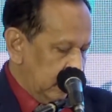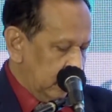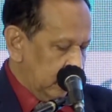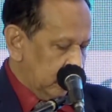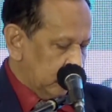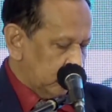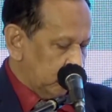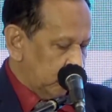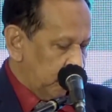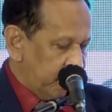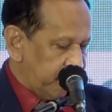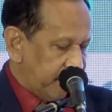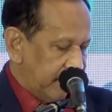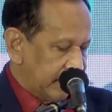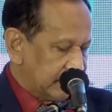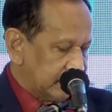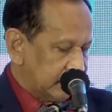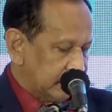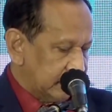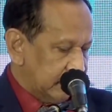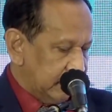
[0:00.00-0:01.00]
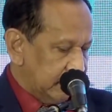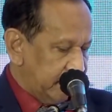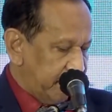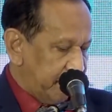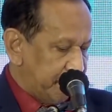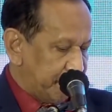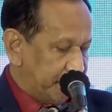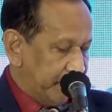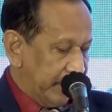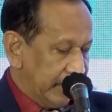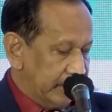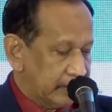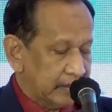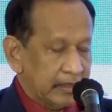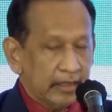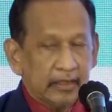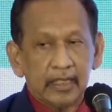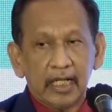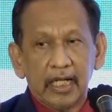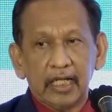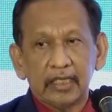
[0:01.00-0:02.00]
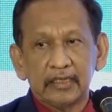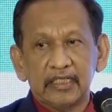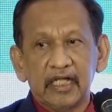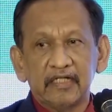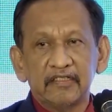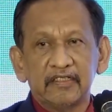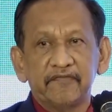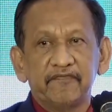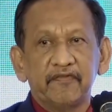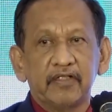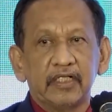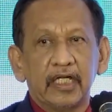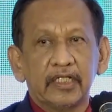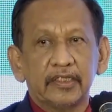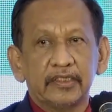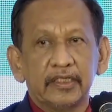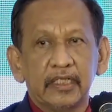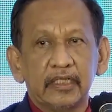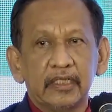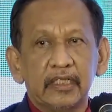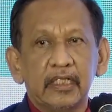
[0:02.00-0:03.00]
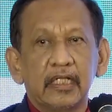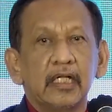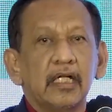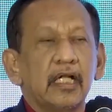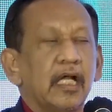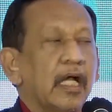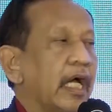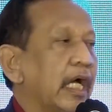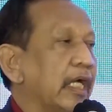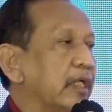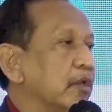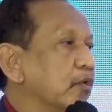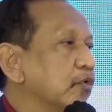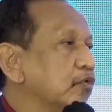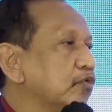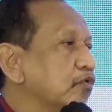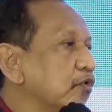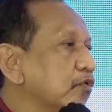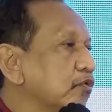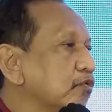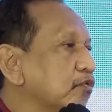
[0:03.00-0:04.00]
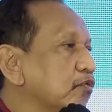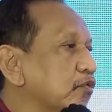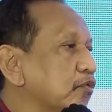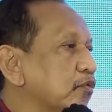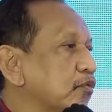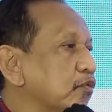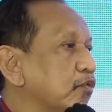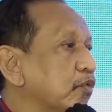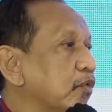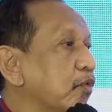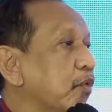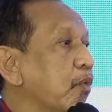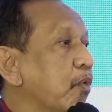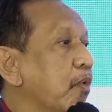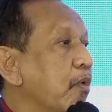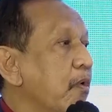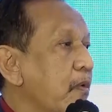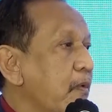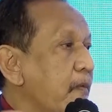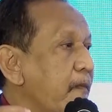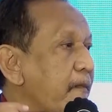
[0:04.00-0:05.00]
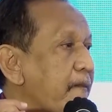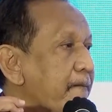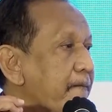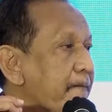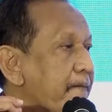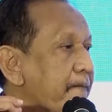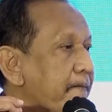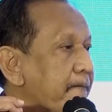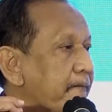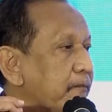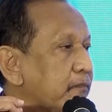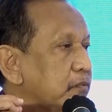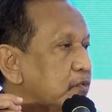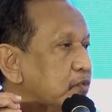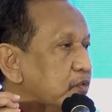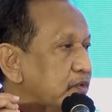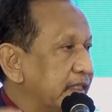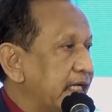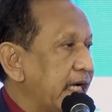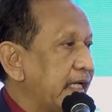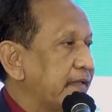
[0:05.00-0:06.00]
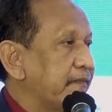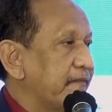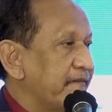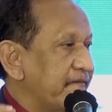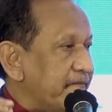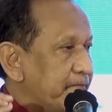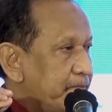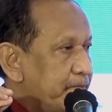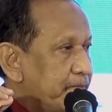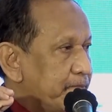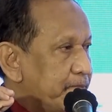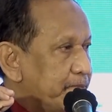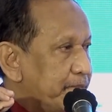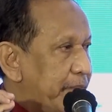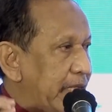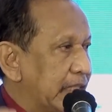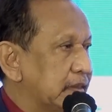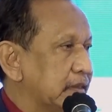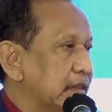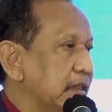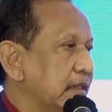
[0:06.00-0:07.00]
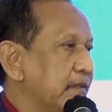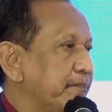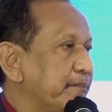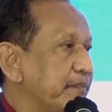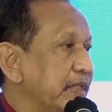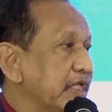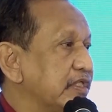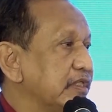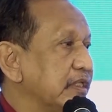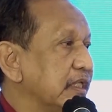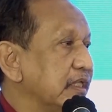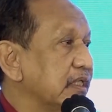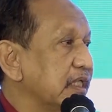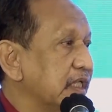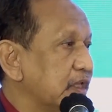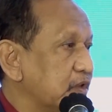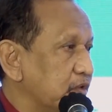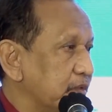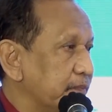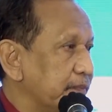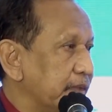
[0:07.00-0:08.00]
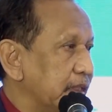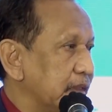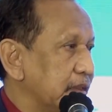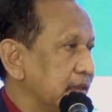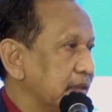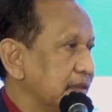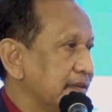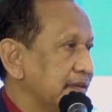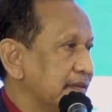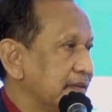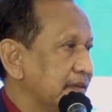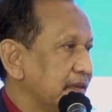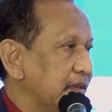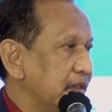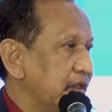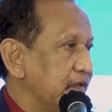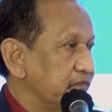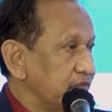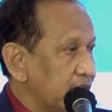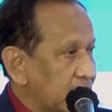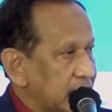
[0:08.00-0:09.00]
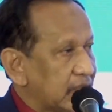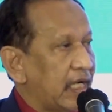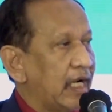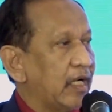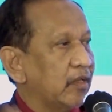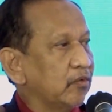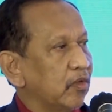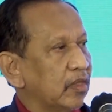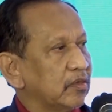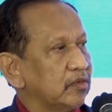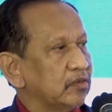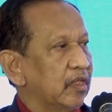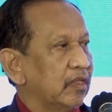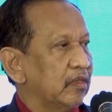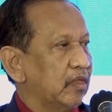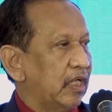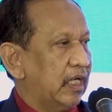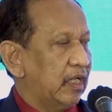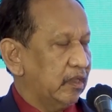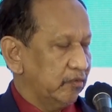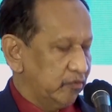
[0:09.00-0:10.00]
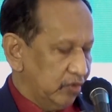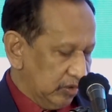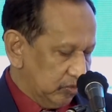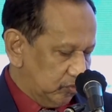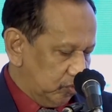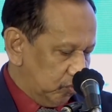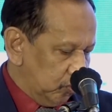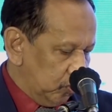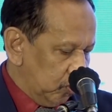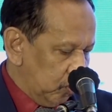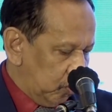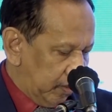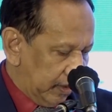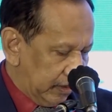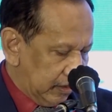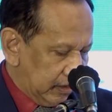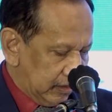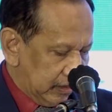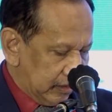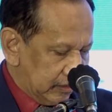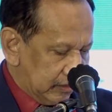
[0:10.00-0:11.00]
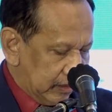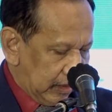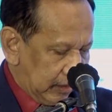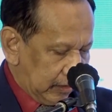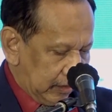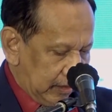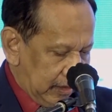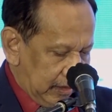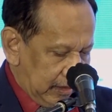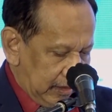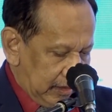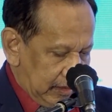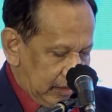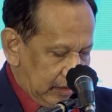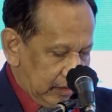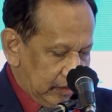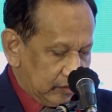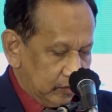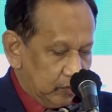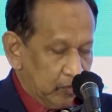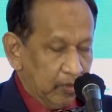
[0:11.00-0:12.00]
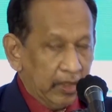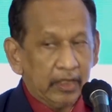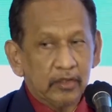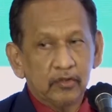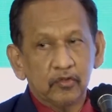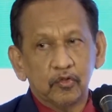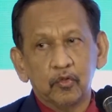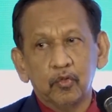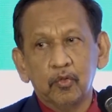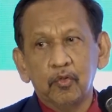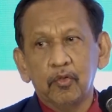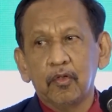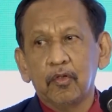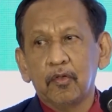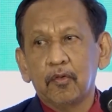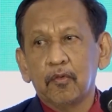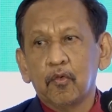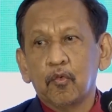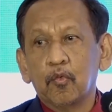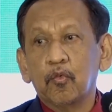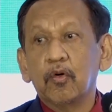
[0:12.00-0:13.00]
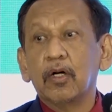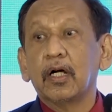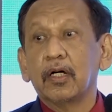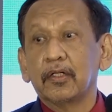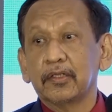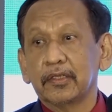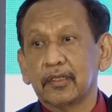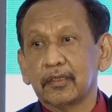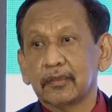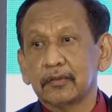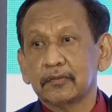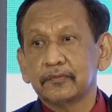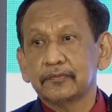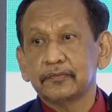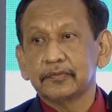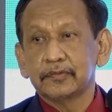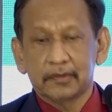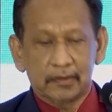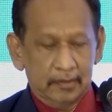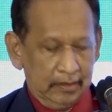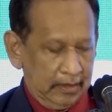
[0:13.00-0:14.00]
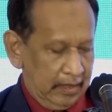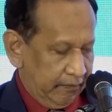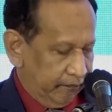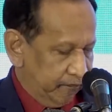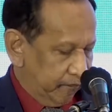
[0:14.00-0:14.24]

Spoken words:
through faster patient identification and also to get better patient recruitment? If not, how are you going to know whether the drug is going to work or not? All right.